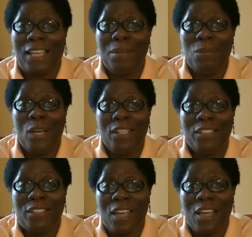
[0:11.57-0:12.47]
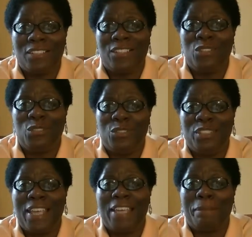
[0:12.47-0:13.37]
I want to talk to you
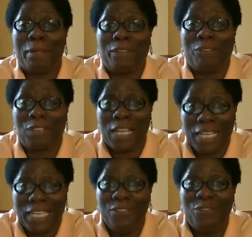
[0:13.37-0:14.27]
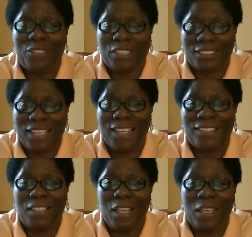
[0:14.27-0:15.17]
today about 5
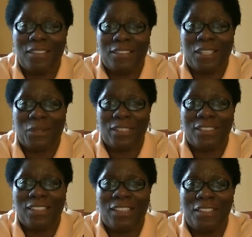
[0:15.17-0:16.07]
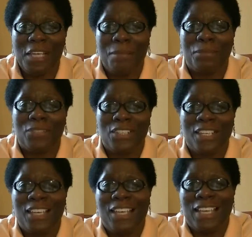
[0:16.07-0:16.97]
success secrets tips.
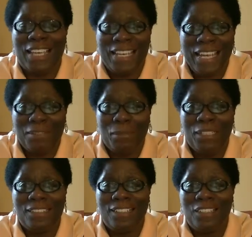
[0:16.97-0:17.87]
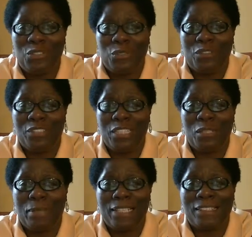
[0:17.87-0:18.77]
And I had been listening to a
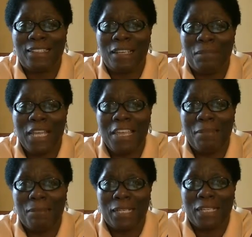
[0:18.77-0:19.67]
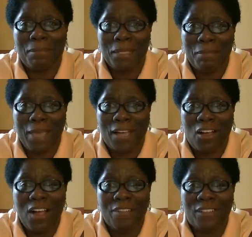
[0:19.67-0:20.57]
video by the same name in my company back
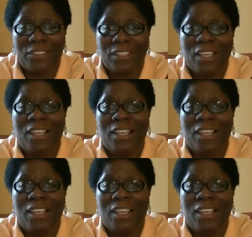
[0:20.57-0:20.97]
office,